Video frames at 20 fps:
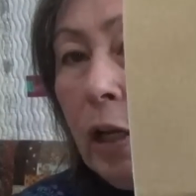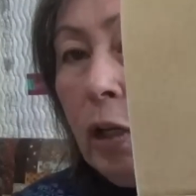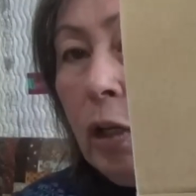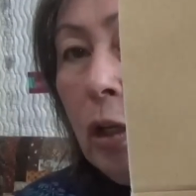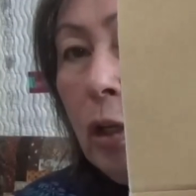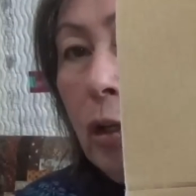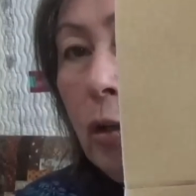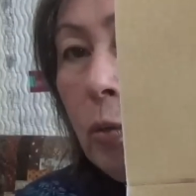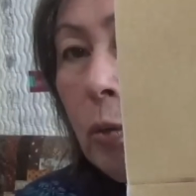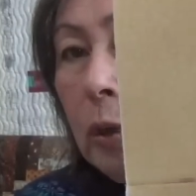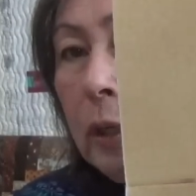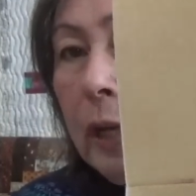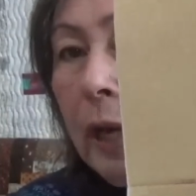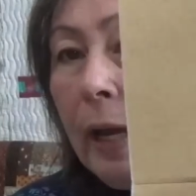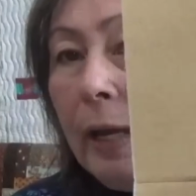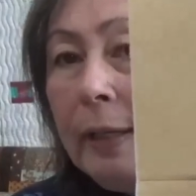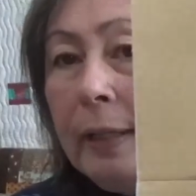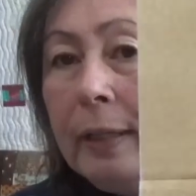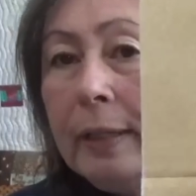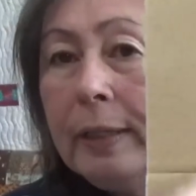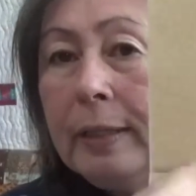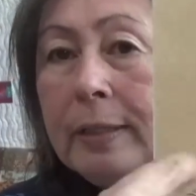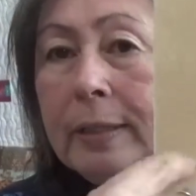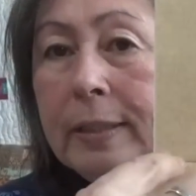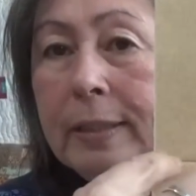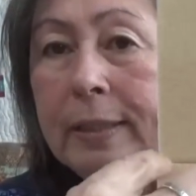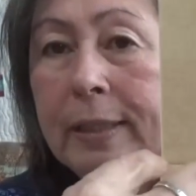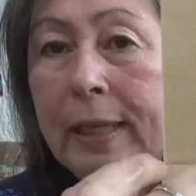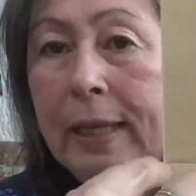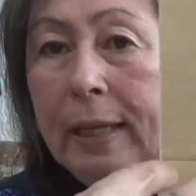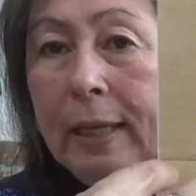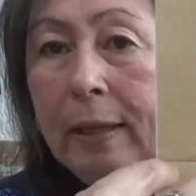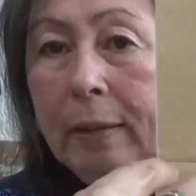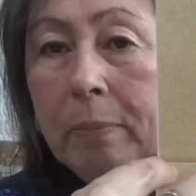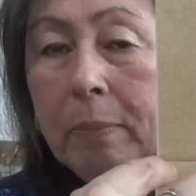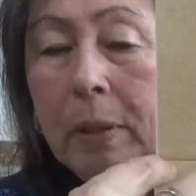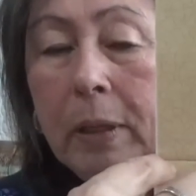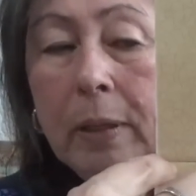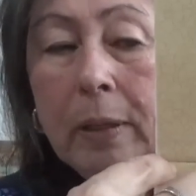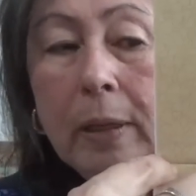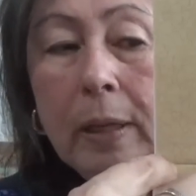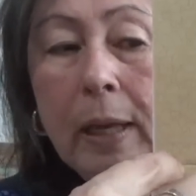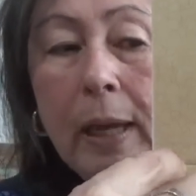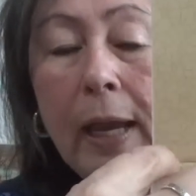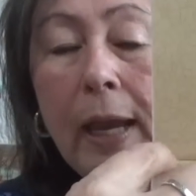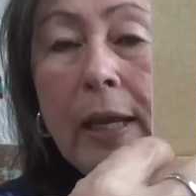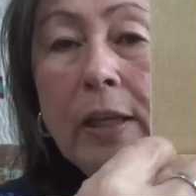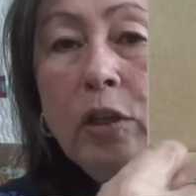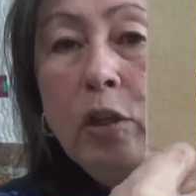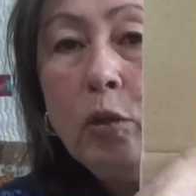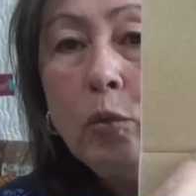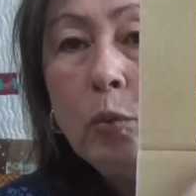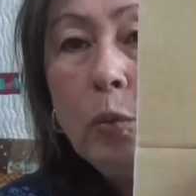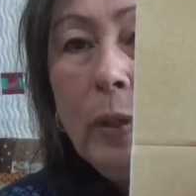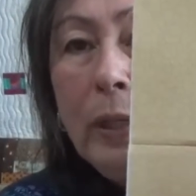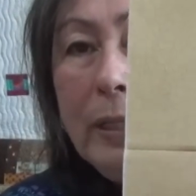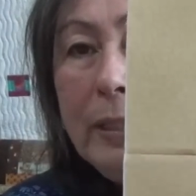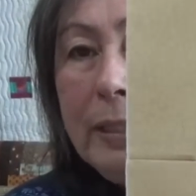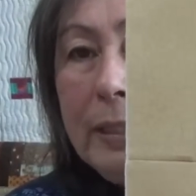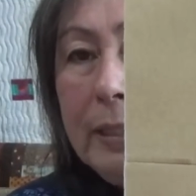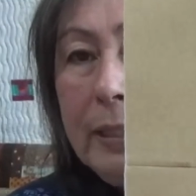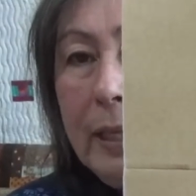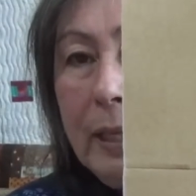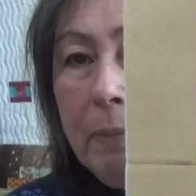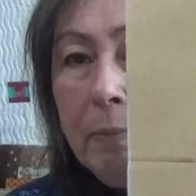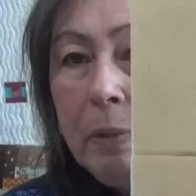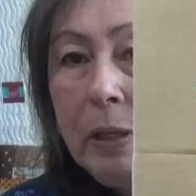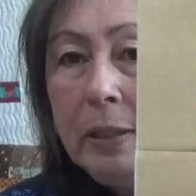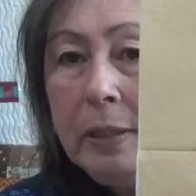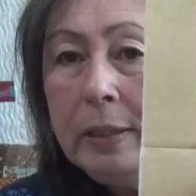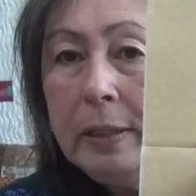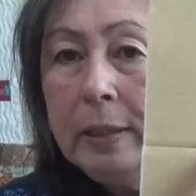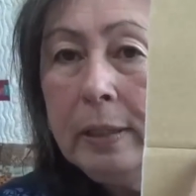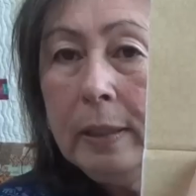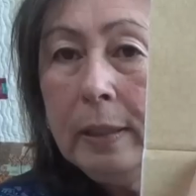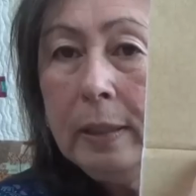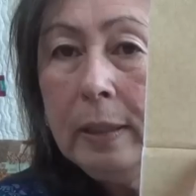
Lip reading: you cut the seam and you reseam it.